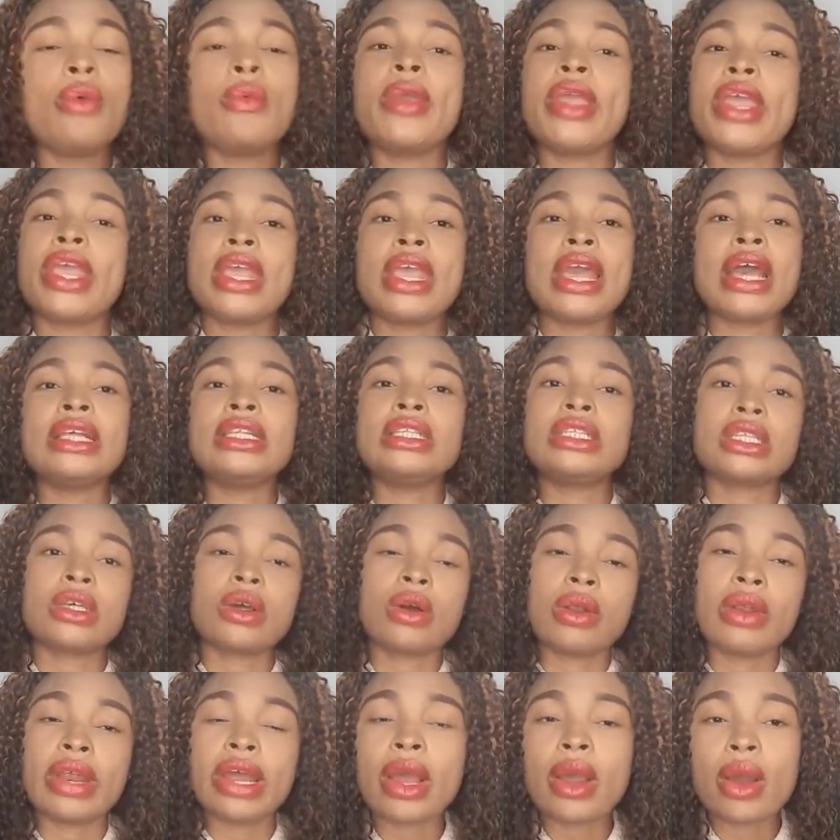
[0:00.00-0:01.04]
we get
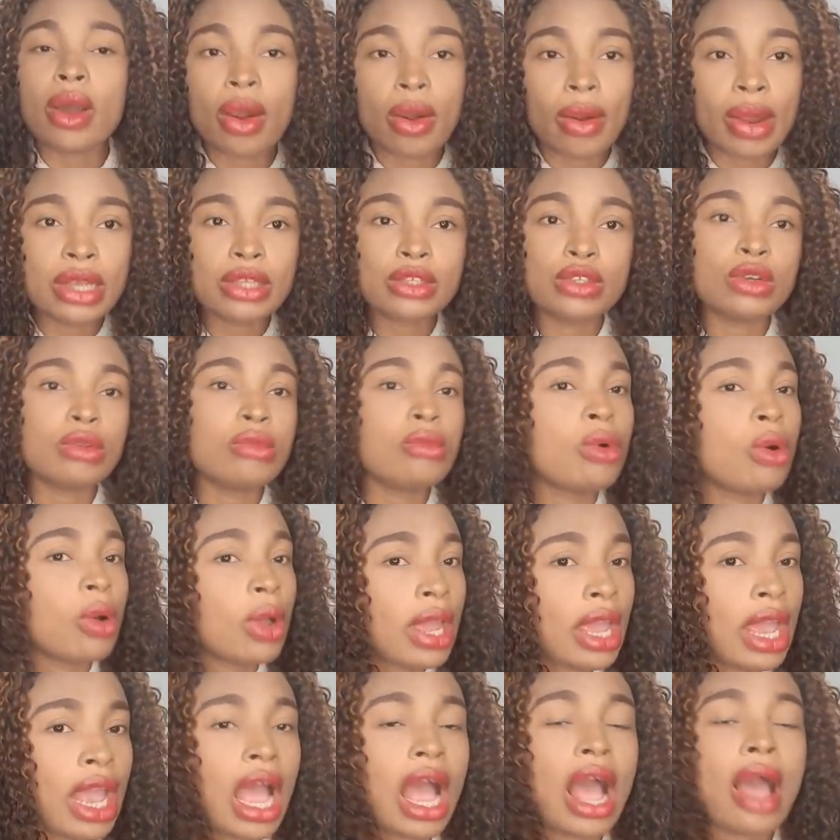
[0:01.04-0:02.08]
correct
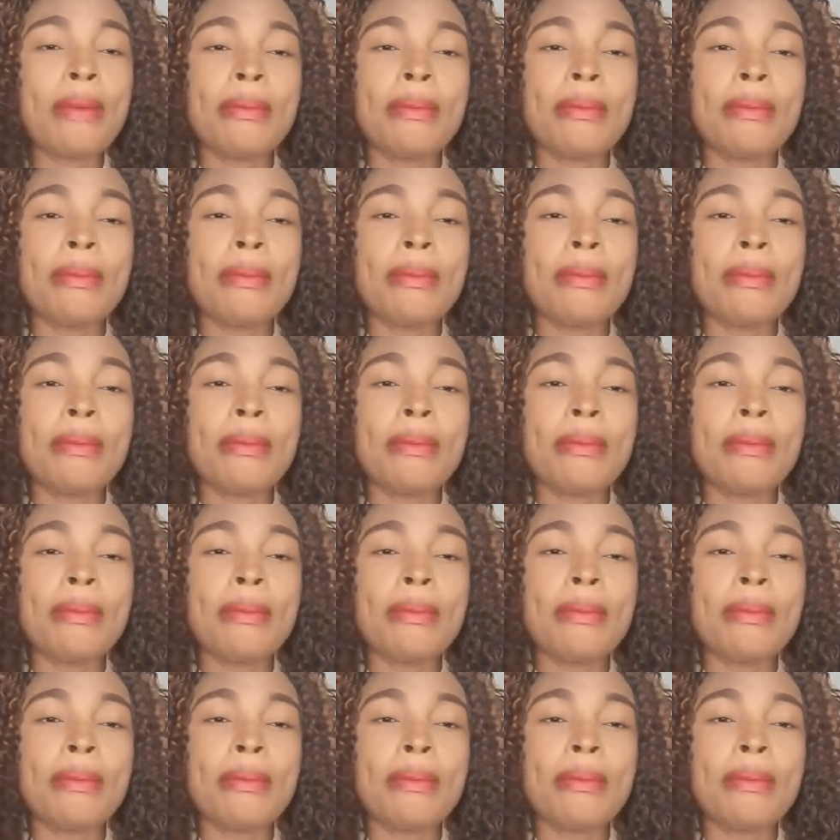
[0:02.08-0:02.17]
obonge